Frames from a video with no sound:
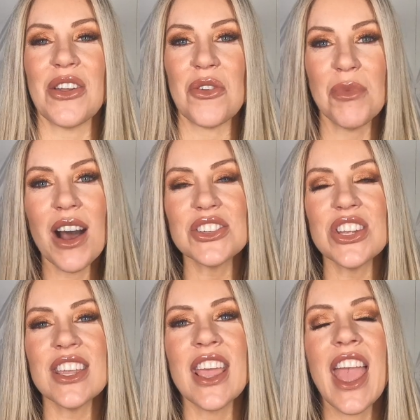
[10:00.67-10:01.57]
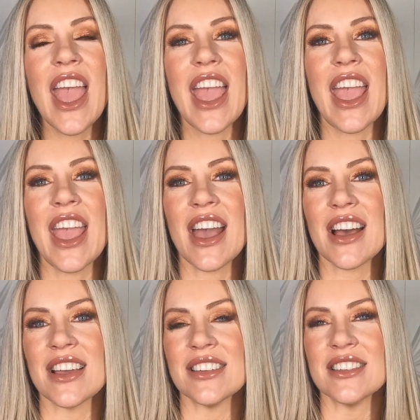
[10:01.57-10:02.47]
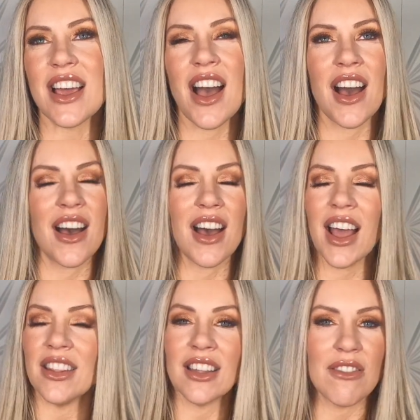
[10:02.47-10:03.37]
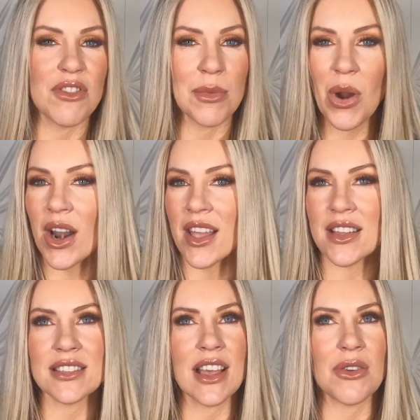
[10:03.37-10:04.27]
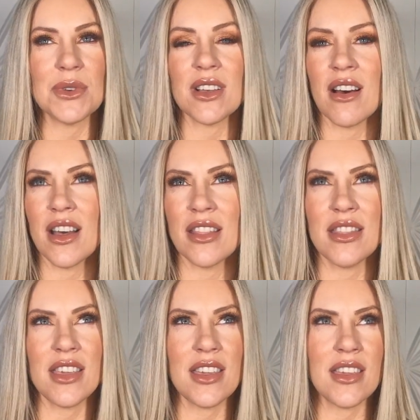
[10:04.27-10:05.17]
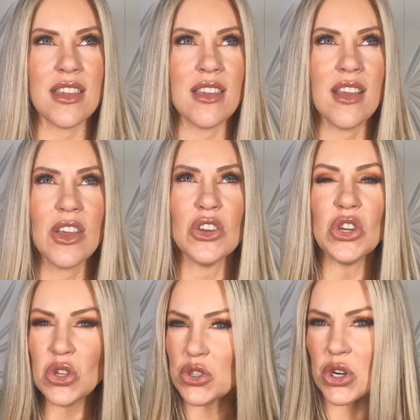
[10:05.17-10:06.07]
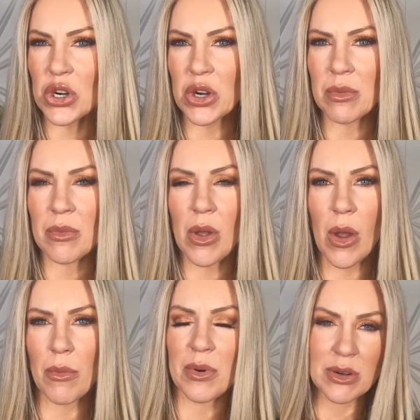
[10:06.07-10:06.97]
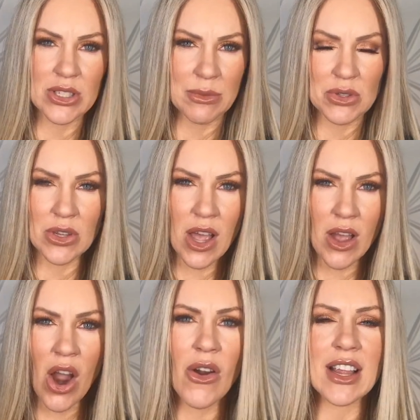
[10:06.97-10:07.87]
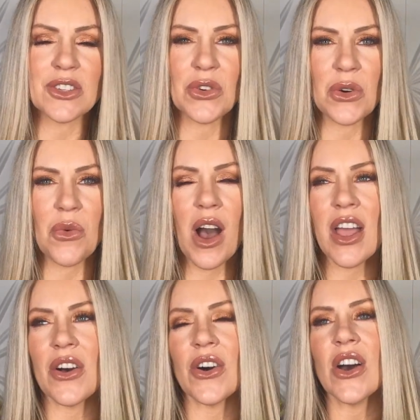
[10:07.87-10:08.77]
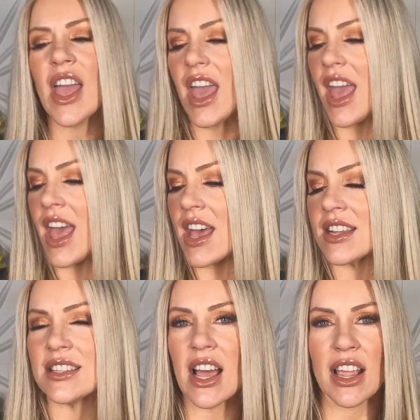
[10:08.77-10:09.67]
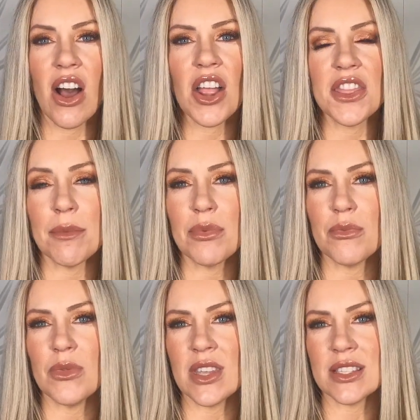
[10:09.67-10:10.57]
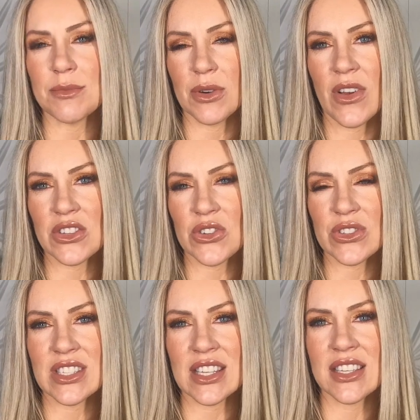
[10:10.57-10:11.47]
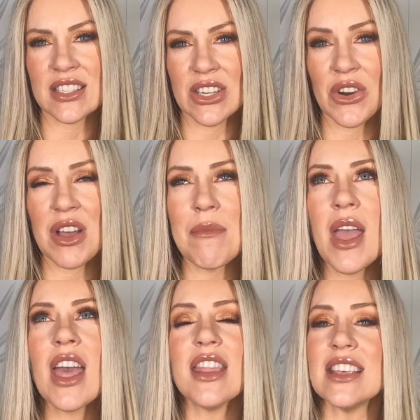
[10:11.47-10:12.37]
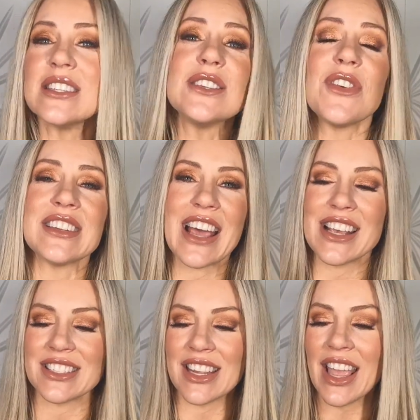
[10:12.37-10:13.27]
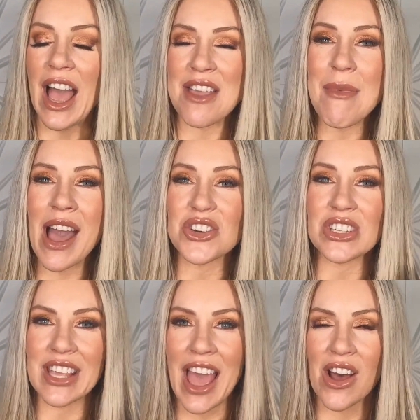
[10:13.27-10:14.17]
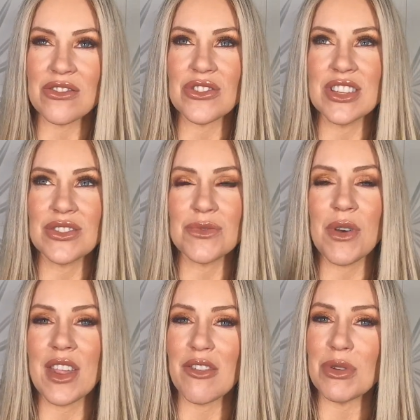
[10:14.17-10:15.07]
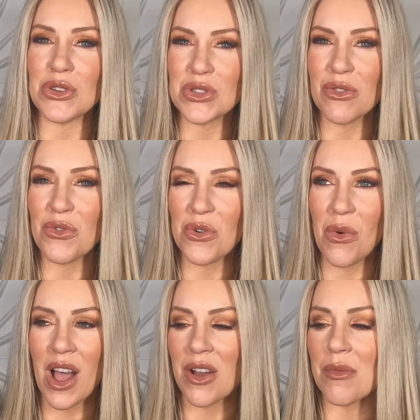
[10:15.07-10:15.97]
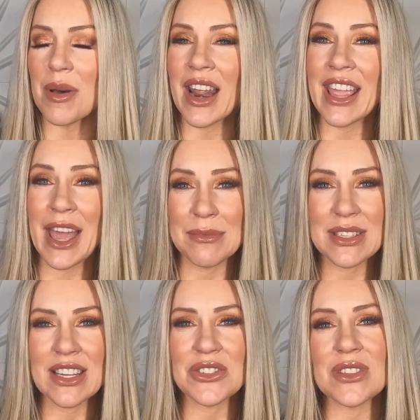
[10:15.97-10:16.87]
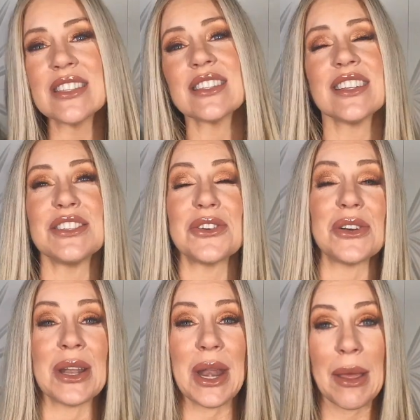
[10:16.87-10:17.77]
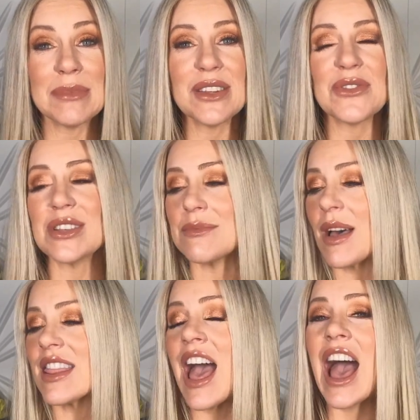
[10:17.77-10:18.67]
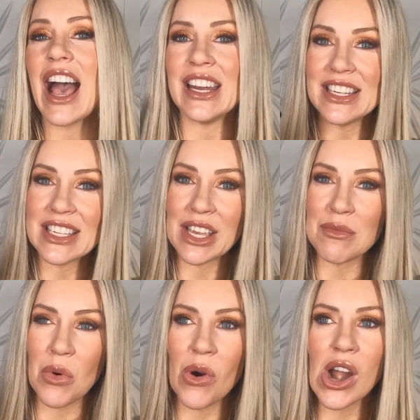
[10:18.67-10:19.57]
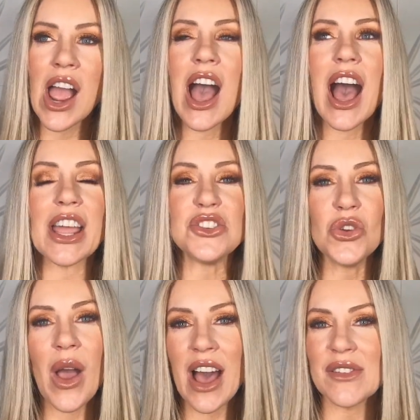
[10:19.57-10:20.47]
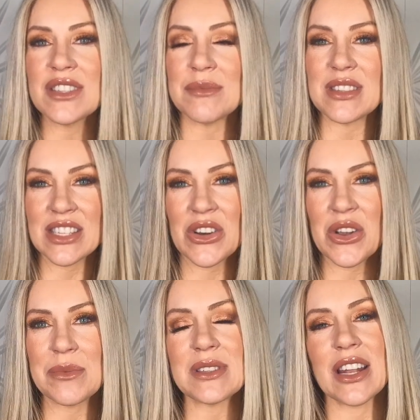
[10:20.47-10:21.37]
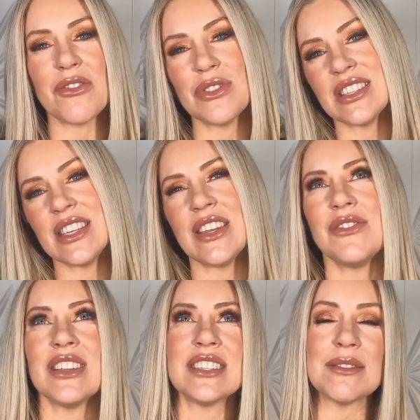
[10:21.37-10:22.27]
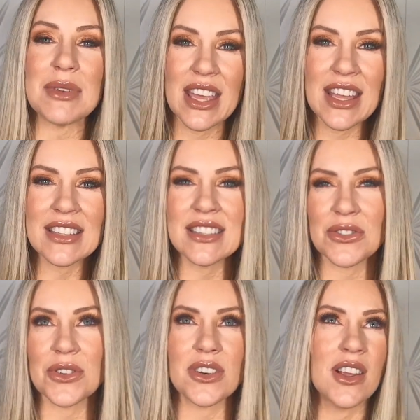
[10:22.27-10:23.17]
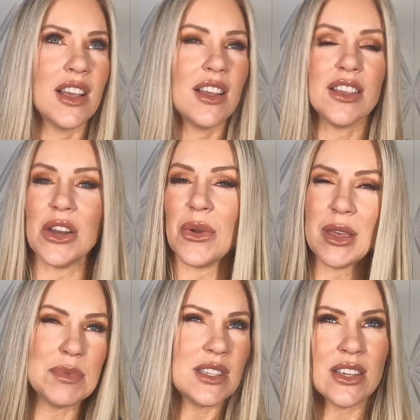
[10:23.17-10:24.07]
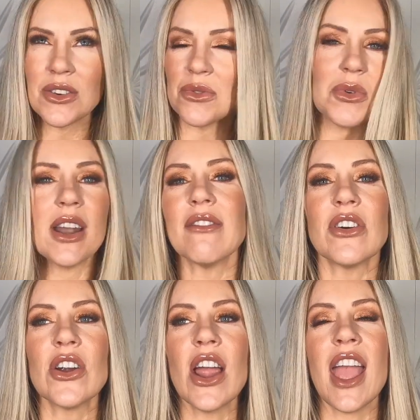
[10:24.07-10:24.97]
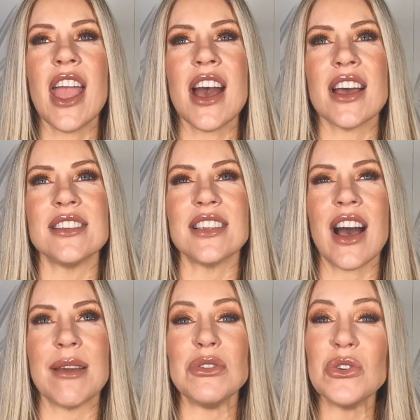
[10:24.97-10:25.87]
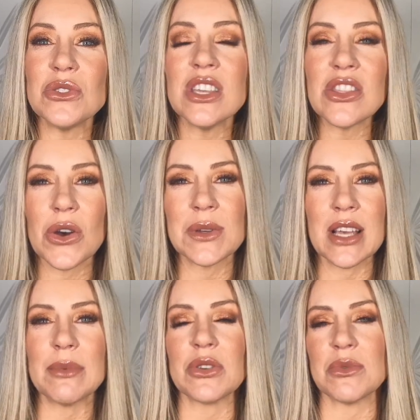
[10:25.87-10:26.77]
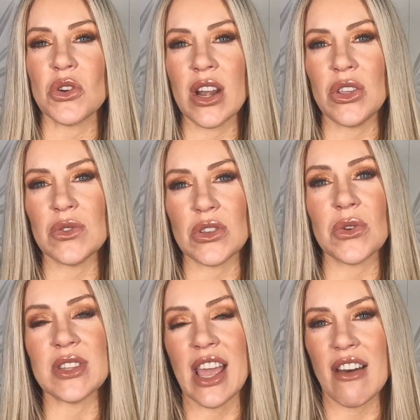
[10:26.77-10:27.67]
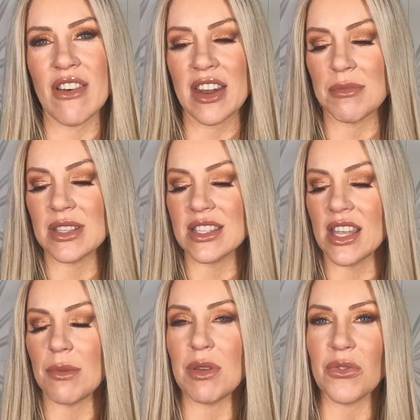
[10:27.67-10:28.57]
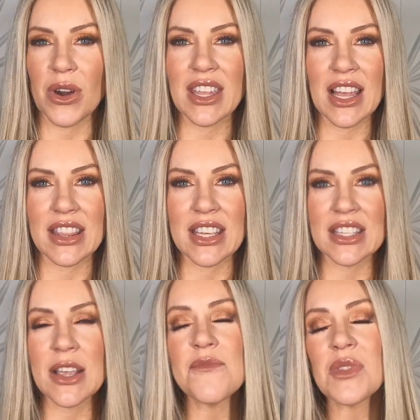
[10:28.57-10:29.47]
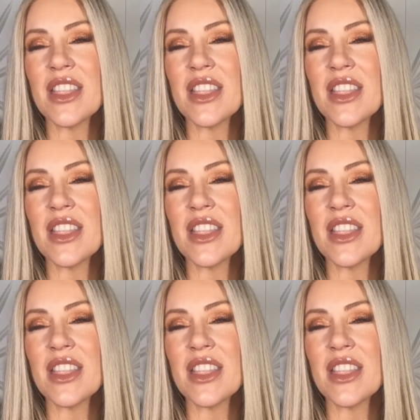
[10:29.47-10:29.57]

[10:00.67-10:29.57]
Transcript: Obagi, and I love the products. I was on the Nuderm Percept RX for a while, and I got this Professional C Serum. This is fantastic. I am actually out. So this is one that I've been using for a while, but I emptied. So this is considered an empty for this month. I need to get more. I do have some serums that I've received in some kits or, you know, Ipsy or whatever, and I'm using those up. So I'm trying to use those. They have vitamin C before I get this.